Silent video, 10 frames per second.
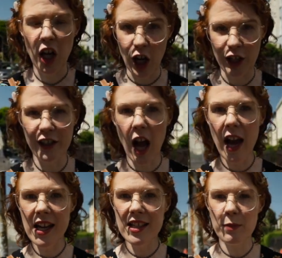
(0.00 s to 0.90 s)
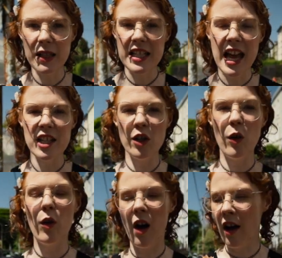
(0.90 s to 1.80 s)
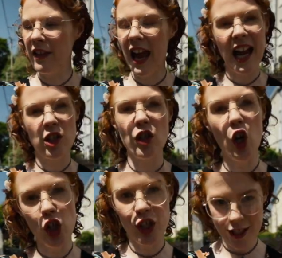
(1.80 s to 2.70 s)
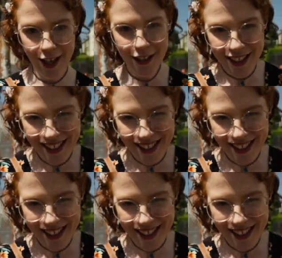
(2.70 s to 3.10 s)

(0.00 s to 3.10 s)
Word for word: color guides, we tend to go on the extra ultra dark.